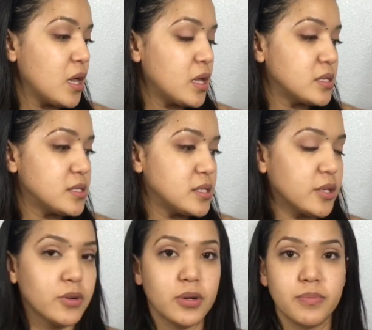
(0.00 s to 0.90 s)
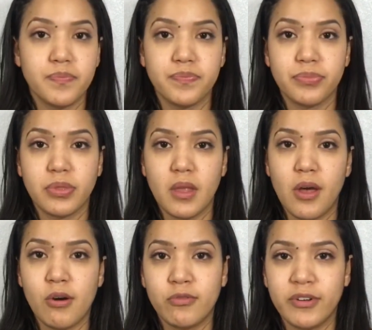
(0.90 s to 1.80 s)
a serum
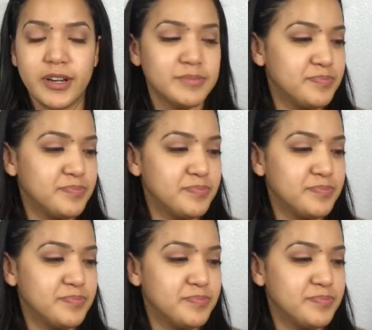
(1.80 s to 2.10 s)
over.